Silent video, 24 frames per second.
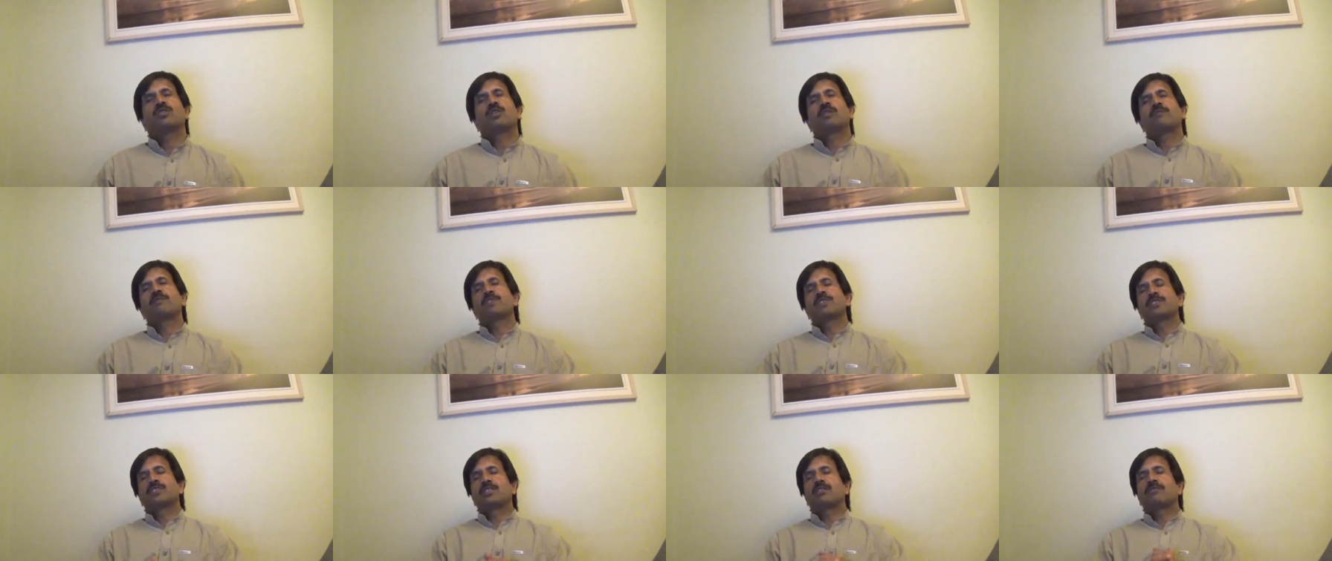you can
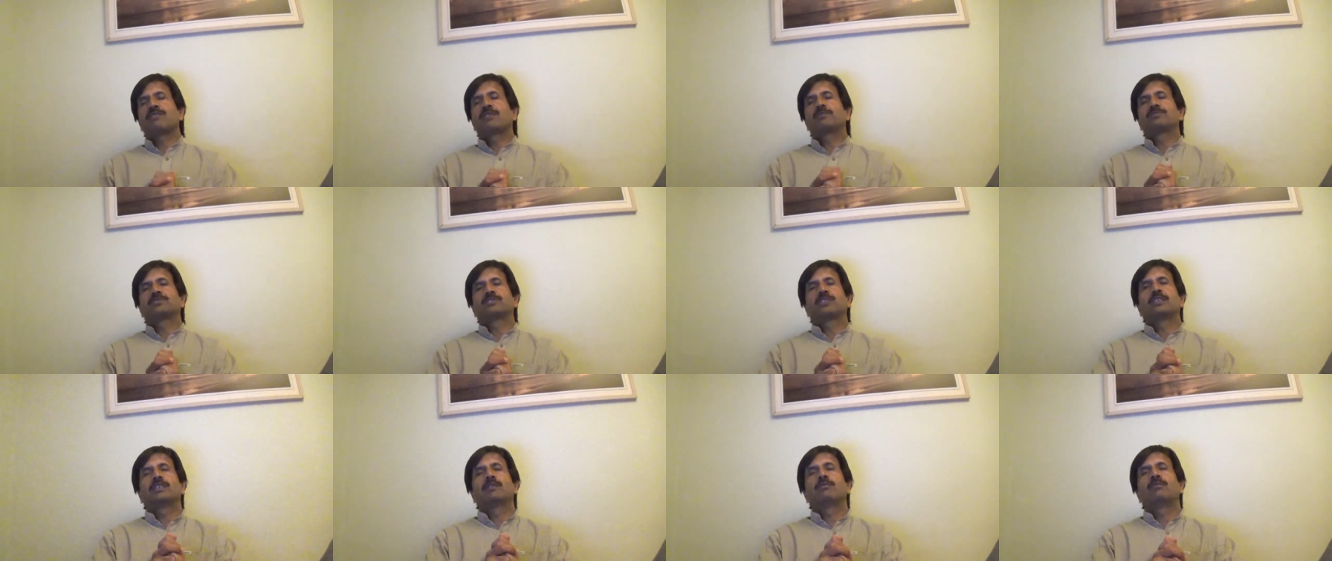visit our website